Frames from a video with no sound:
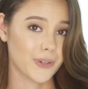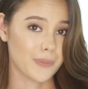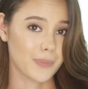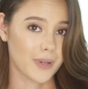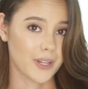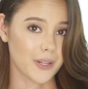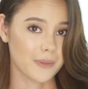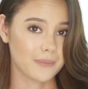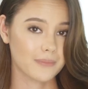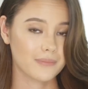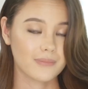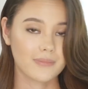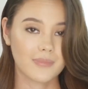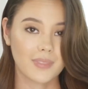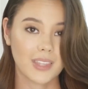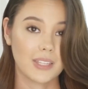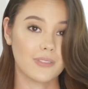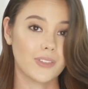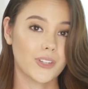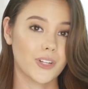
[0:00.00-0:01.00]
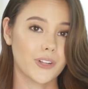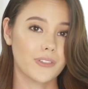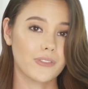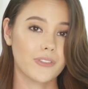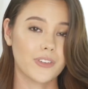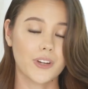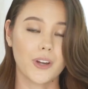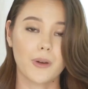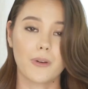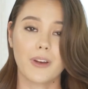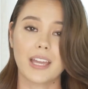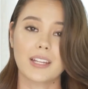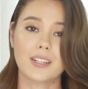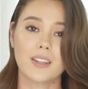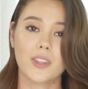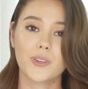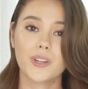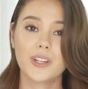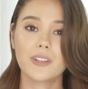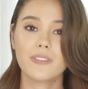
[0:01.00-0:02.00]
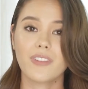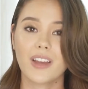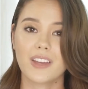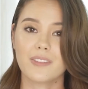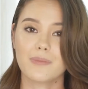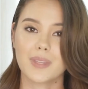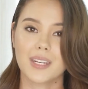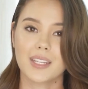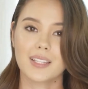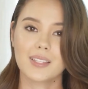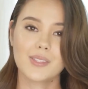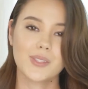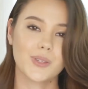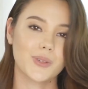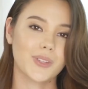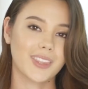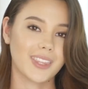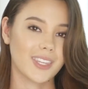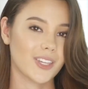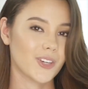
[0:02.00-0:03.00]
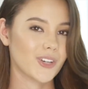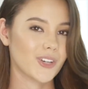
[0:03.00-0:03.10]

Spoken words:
of your balm, leave it on for around 3 to 5 minutes so that